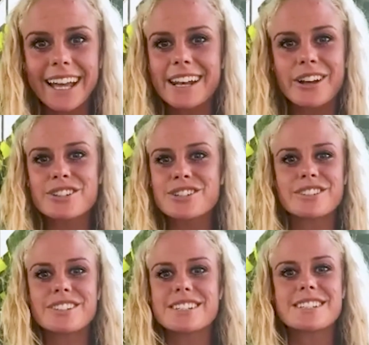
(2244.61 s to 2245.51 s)
And
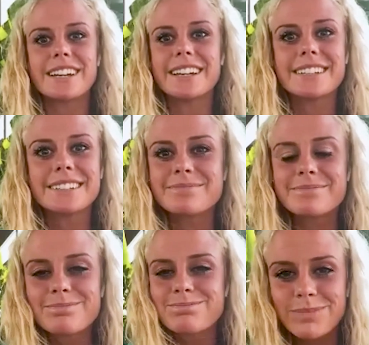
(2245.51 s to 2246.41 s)
also just like
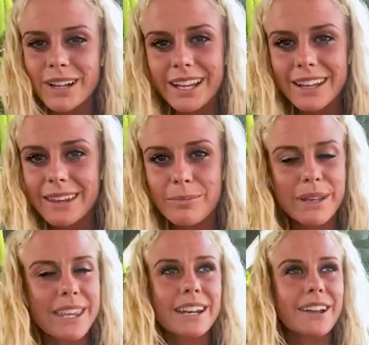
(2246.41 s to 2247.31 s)
the
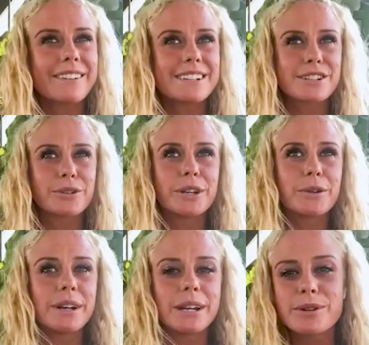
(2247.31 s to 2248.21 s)
beginning of his
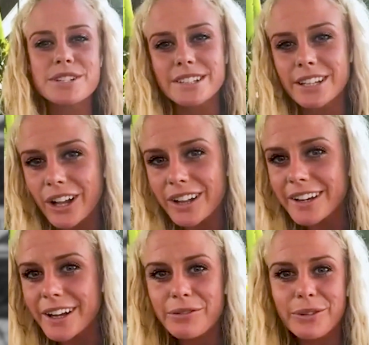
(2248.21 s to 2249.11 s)
career when he wasn't tall
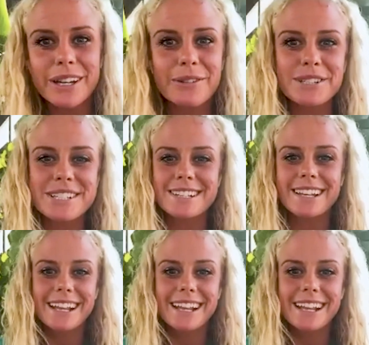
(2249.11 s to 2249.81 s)
enough, when he was